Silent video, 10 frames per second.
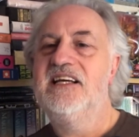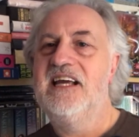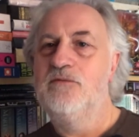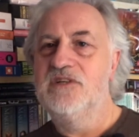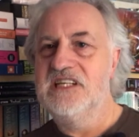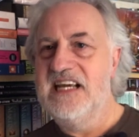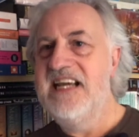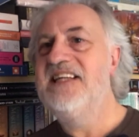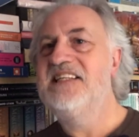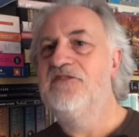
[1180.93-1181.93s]
it was
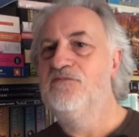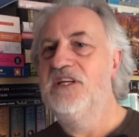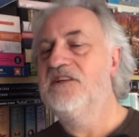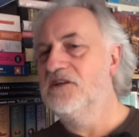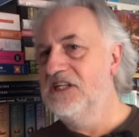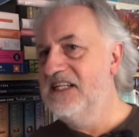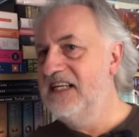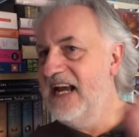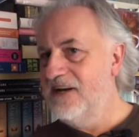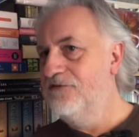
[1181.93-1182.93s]
easy for me to actually
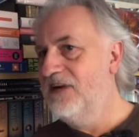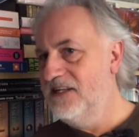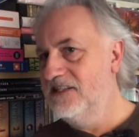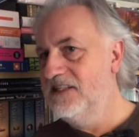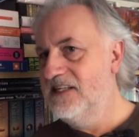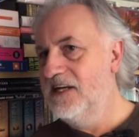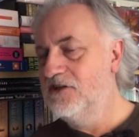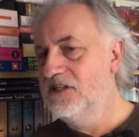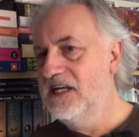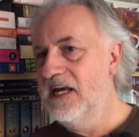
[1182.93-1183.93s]
get a fantasy
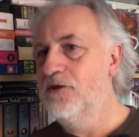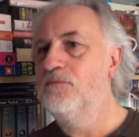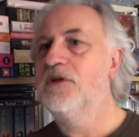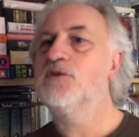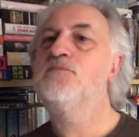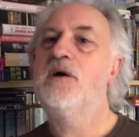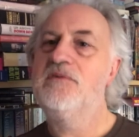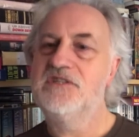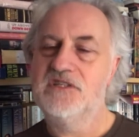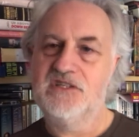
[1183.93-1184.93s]
section together because
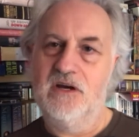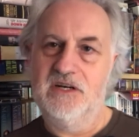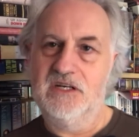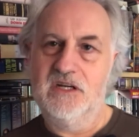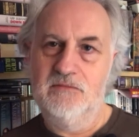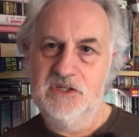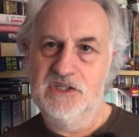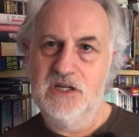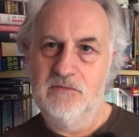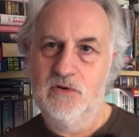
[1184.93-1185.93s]
publishers started
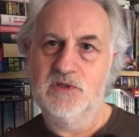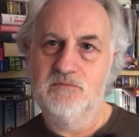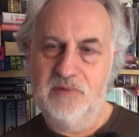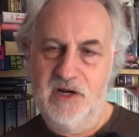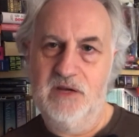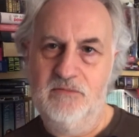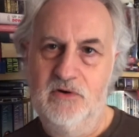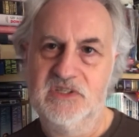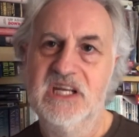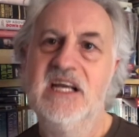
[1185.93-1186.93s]
commissioning books, buying
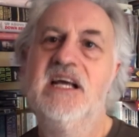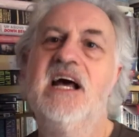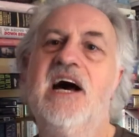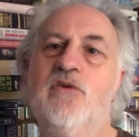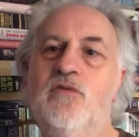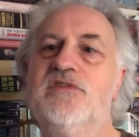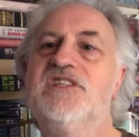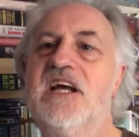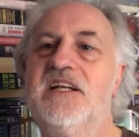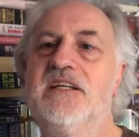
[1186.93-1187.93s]
books, and all of a
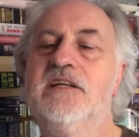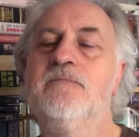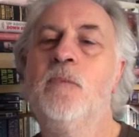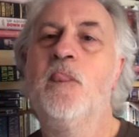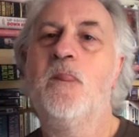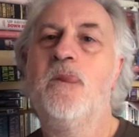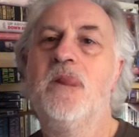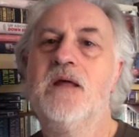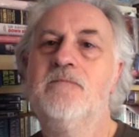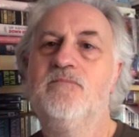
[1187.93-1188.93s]
sudden,
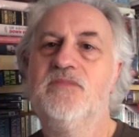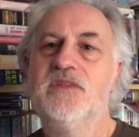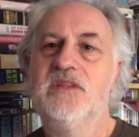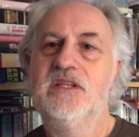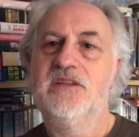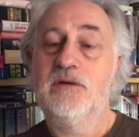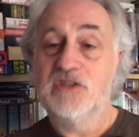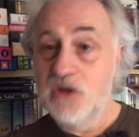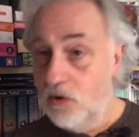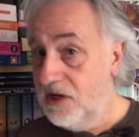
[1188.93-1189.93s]
there were
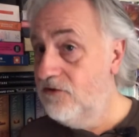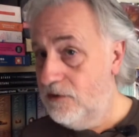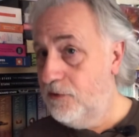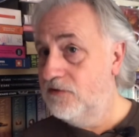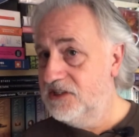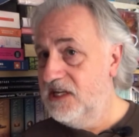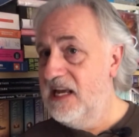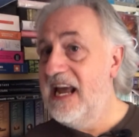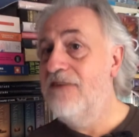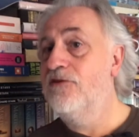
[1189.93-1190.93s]
Tolkien ripoffs
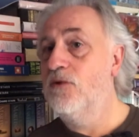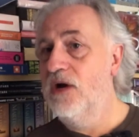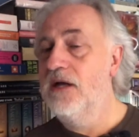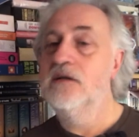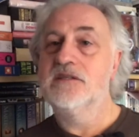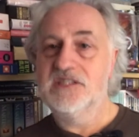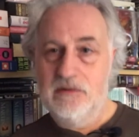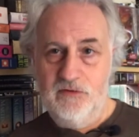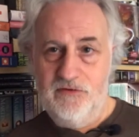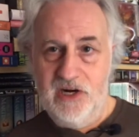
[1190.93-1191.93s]
everywhere.
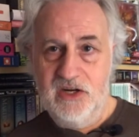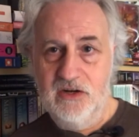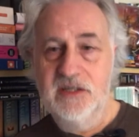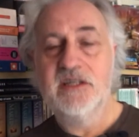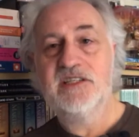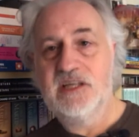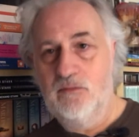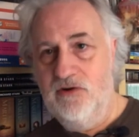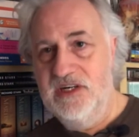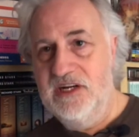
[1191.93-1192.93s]
Some were very good, some
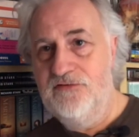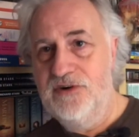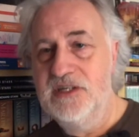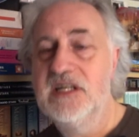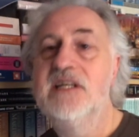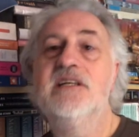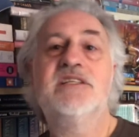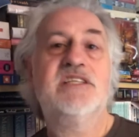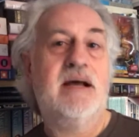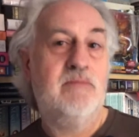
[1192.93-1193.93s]
were indifferent,
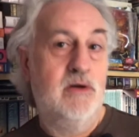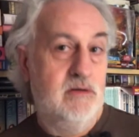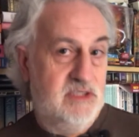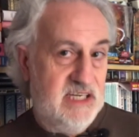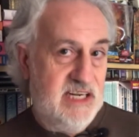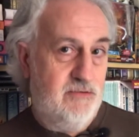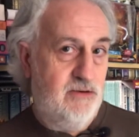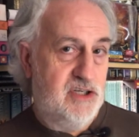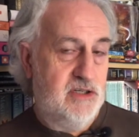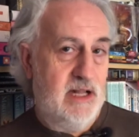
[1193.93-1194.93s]
some did have
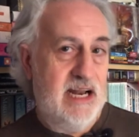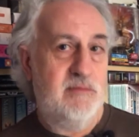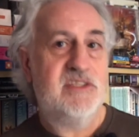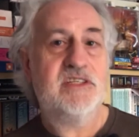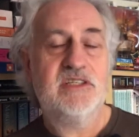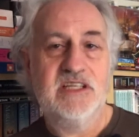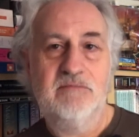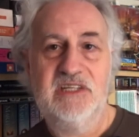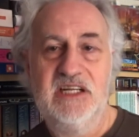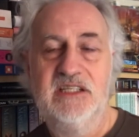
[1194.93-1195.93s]
original elements,
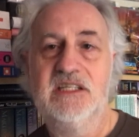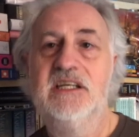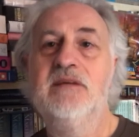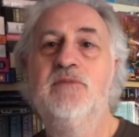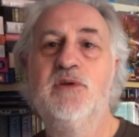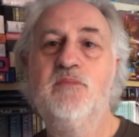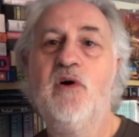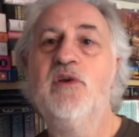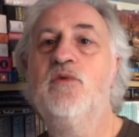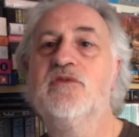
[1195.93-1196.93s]
some didn't. But the
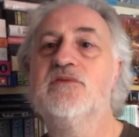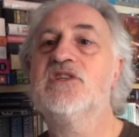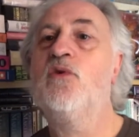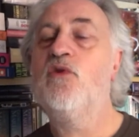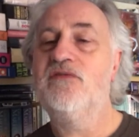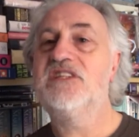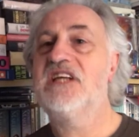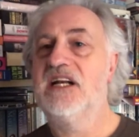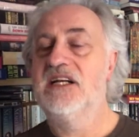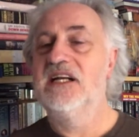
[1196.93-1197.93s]
point was all of a
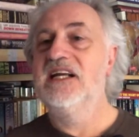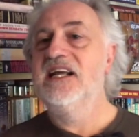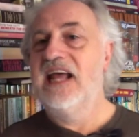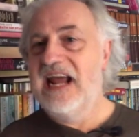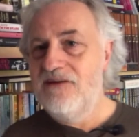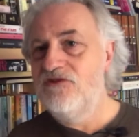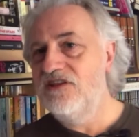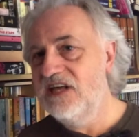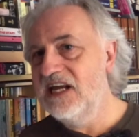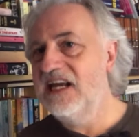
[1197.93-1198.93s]
sudden,
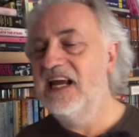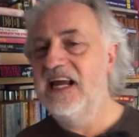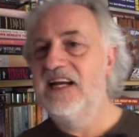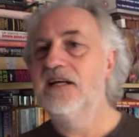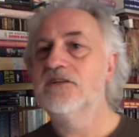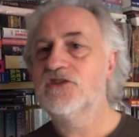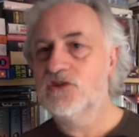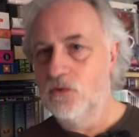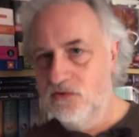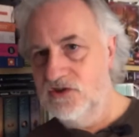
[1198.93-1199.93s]
everything in sword